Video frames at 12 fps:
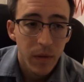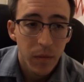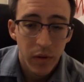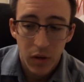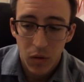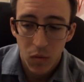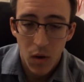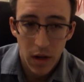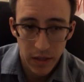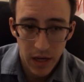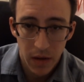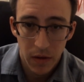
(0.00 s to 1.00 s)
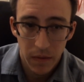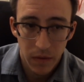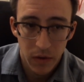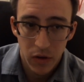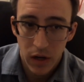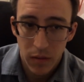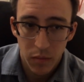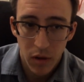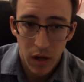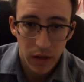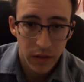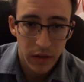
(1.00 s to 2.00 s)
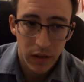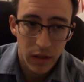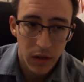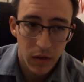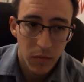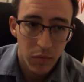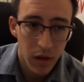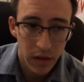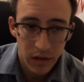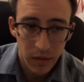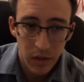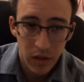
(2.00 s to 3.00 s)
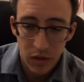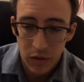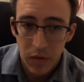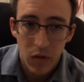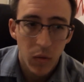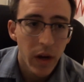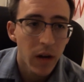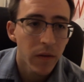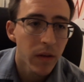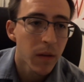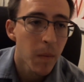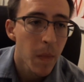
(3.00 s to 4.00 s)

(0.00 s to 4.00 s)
watch out if you're trying to block something. Just be aware of it.